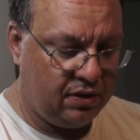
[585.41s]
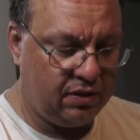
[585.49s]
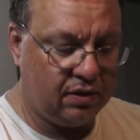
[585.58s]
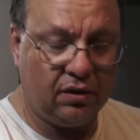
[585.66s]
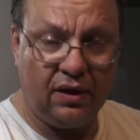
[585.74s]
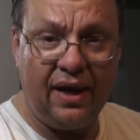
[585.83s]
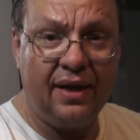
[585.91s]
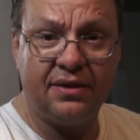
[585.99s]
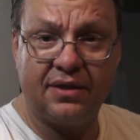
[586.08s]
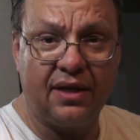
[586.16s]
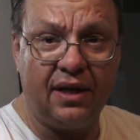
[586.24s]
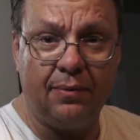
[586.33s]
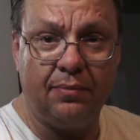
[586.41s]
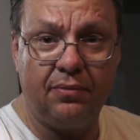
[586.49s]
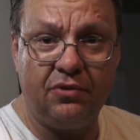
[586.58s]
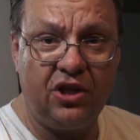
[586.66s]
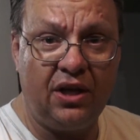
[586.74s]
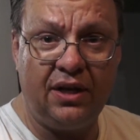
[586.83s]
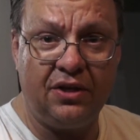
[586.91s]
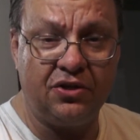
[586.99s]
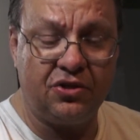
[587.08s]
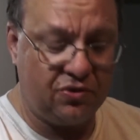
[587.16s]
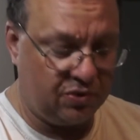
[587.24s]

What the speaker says: the landscape changed